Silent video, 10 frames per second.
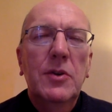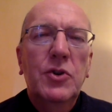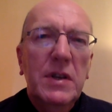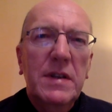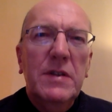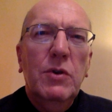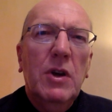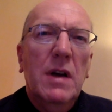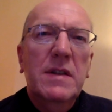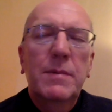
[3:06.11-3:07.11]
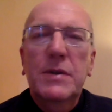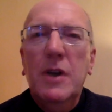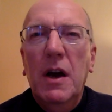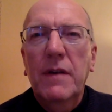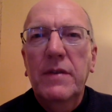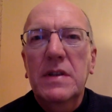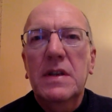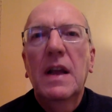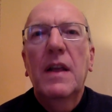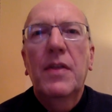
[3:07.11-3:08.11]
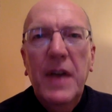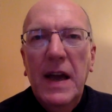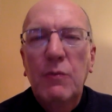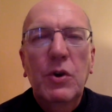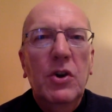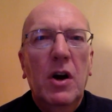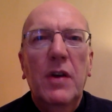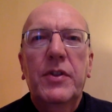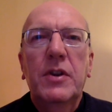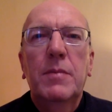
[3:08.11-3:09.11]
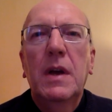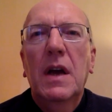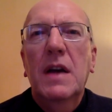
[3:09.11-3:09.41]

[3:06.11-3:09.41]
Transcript: Jesus regards them as harvest. They regard them